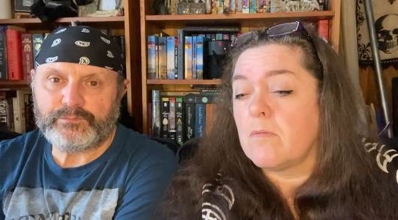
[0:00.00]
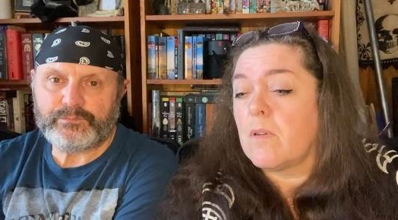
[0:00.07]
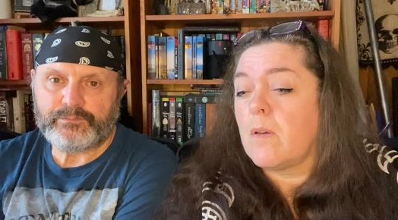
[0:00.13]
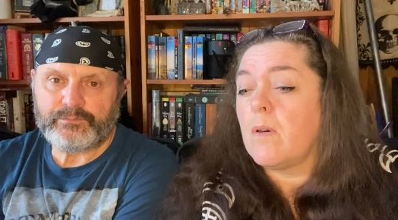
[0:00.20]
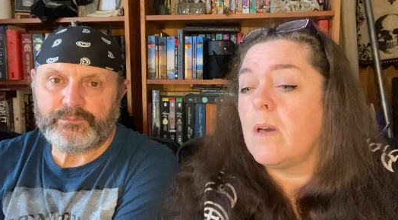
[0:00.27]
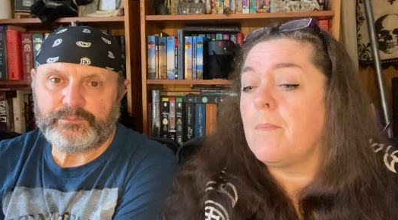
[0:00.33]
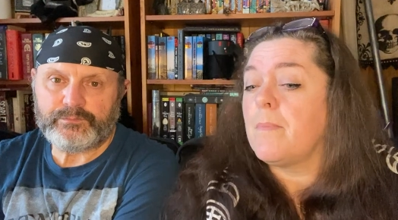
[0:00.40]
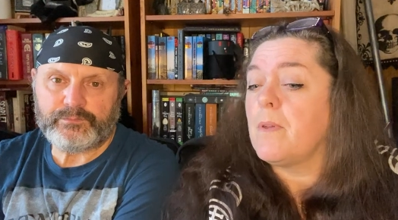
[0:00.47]
Speaker 1: will
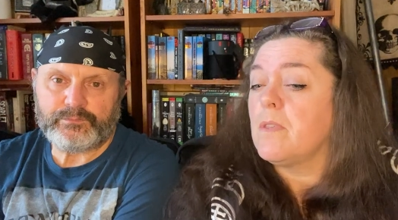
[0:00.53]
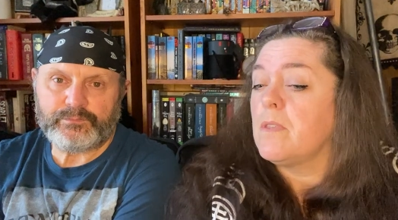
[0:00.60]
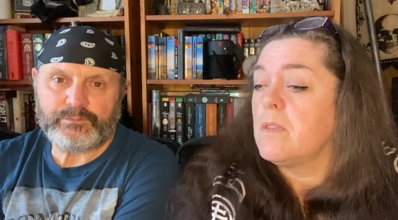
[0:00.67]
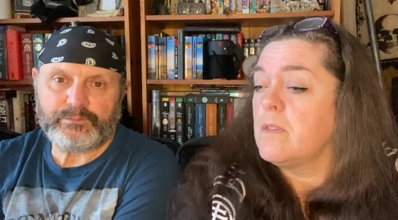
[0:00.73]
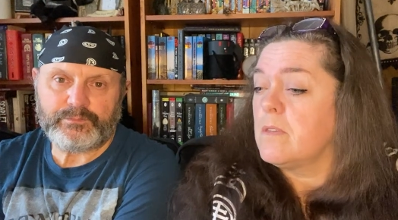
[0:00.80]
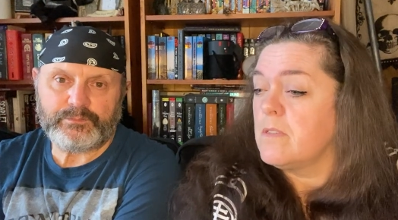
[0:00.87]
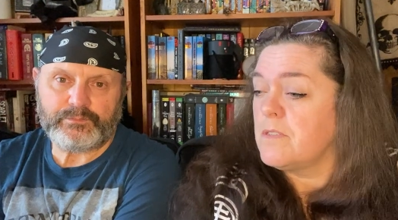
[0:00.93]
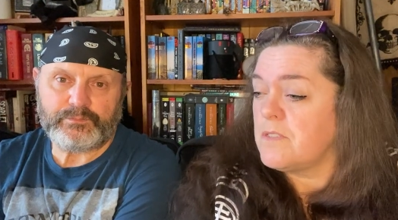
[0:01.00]
go up.
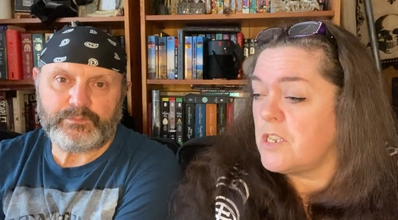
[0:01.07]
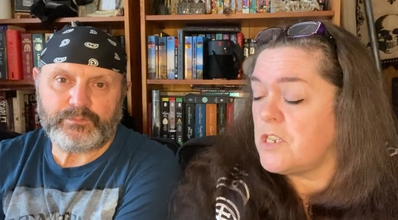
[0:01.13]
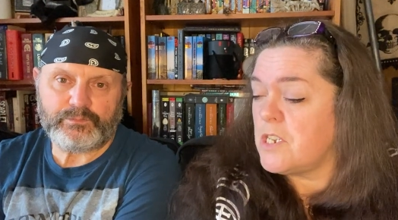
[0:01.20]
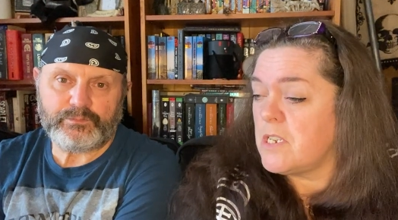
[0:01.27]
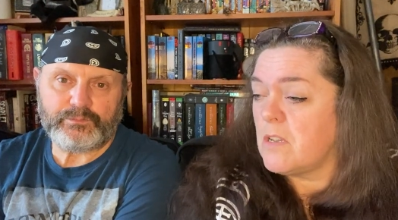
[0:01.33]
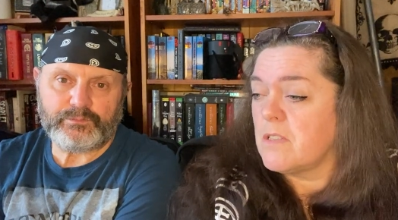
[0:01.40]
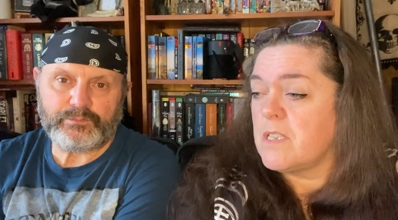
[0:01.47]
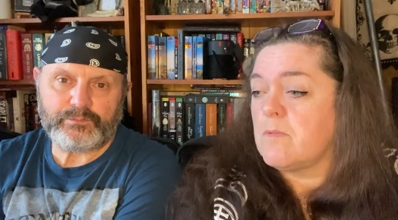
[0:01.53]

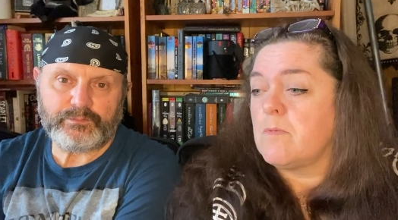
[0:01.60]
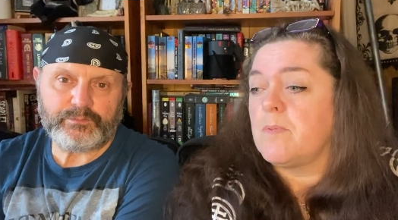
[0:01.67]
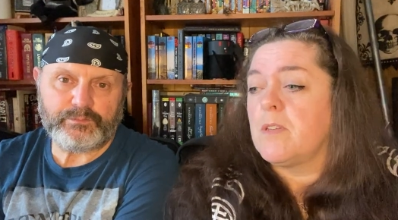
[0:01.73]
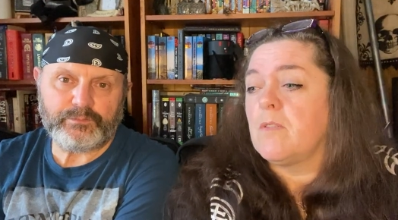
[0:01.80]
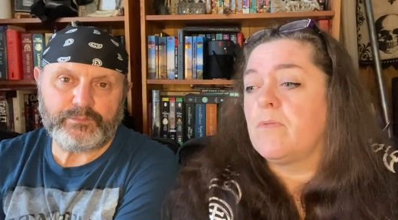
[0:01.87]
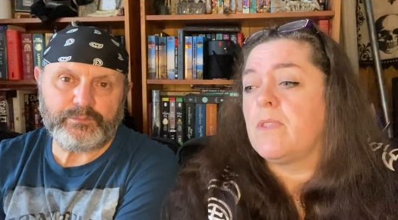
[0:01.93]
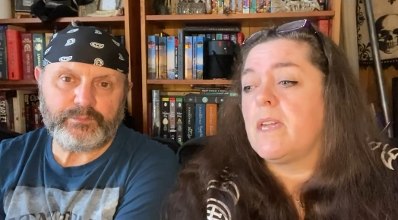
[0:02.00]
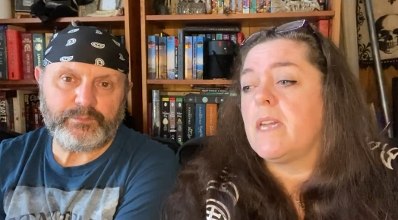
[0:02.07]
Stitchinati will
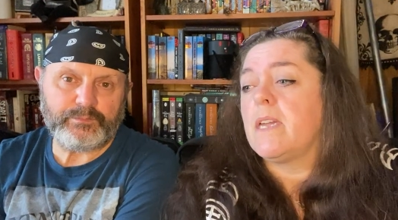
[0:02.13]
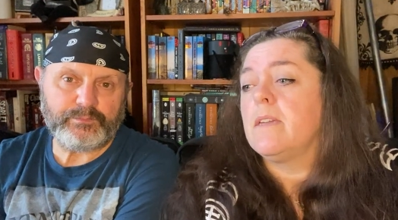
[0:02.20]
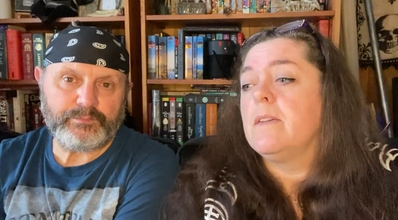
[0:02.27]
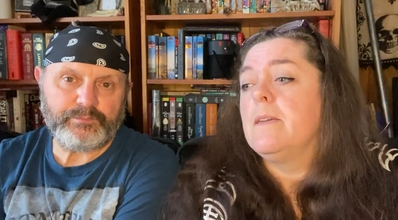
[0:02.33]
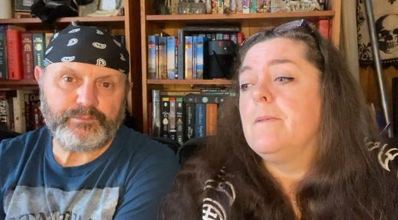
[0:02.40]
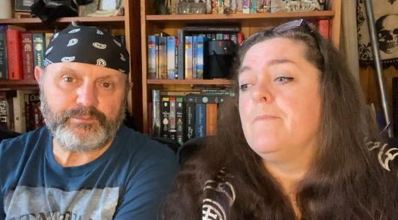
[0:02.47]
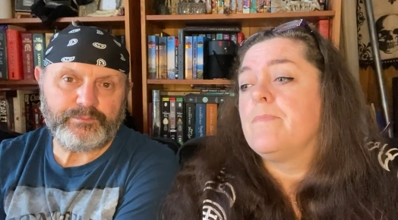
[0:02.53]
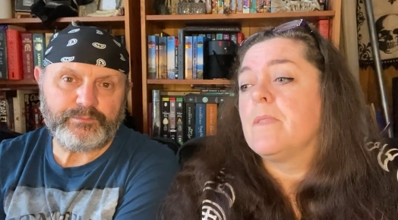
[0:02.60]
be on there.
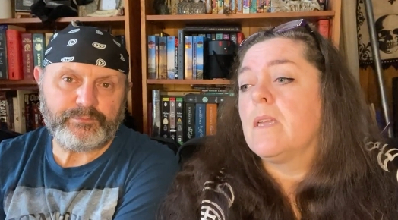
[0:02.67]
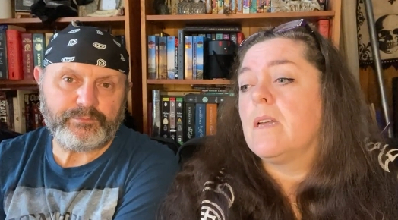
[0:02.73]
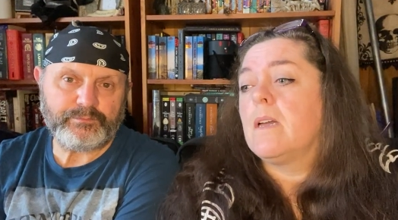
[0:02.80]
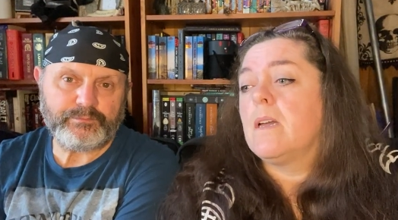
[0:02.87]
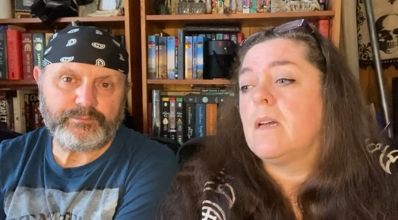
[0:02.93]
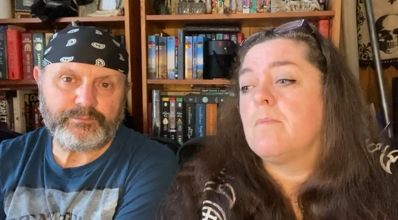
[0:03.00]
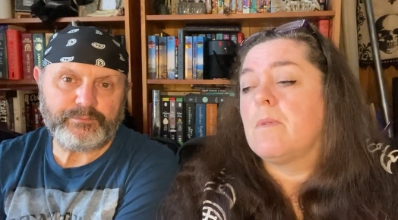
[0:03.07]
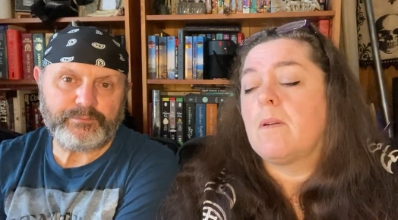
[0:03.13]

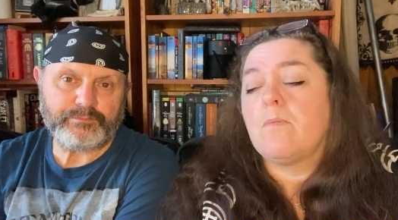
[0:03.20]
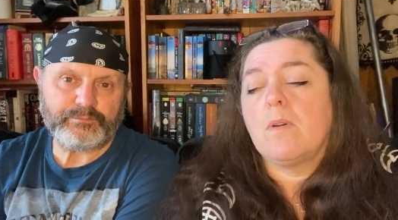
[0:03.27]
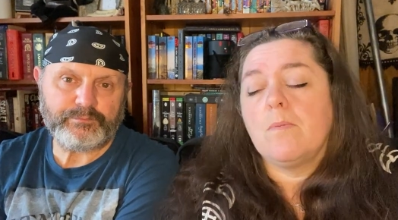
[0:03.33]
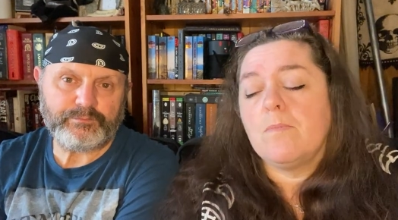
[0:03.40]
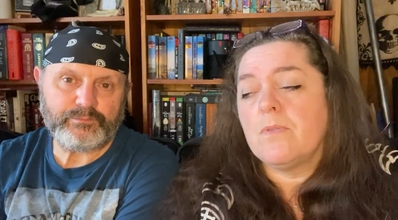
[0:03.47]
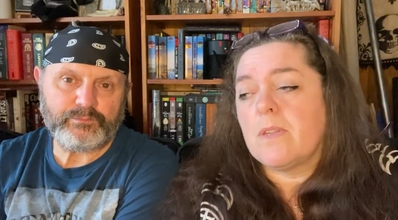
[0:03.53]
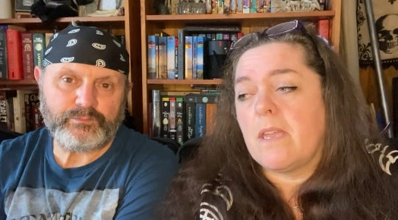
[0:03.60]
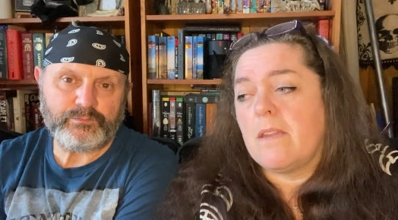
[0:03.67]
Um, I
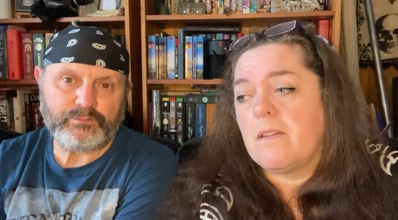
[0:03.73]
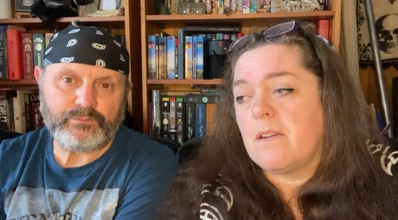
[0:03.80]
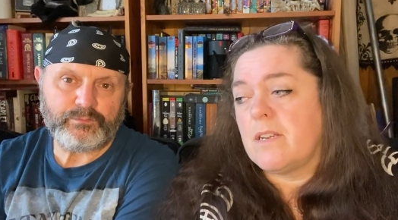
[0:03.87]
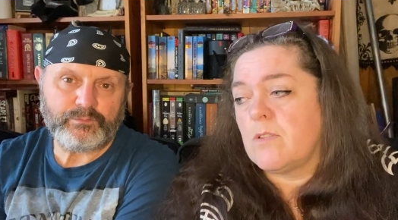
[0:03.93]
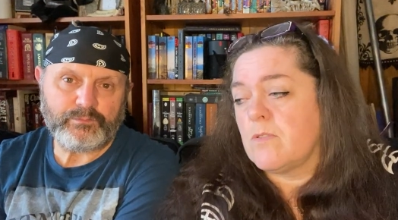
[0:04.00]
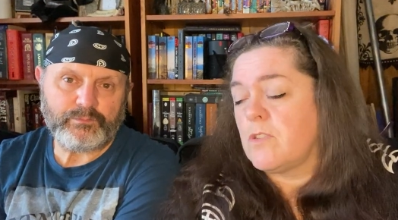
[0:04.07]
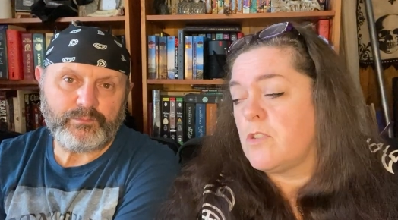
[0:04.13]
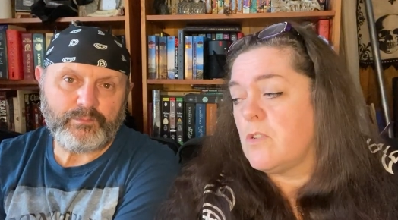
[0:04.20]
won't put K I
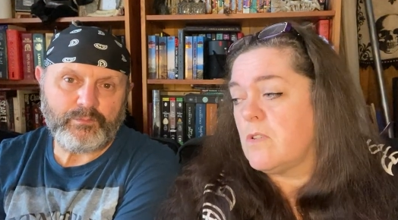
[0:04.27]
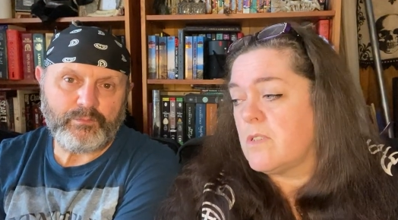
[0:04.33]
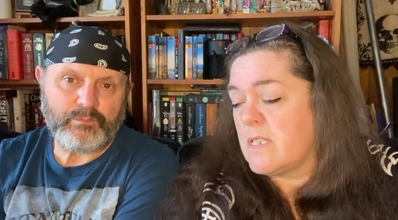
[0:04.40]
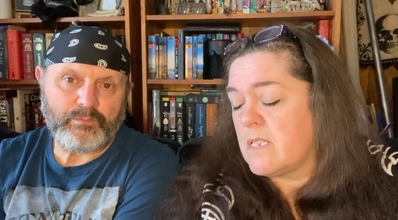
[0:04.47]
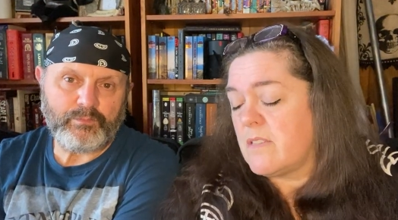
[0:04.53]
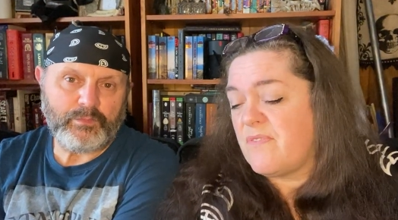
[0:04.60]
on to jocks. That's a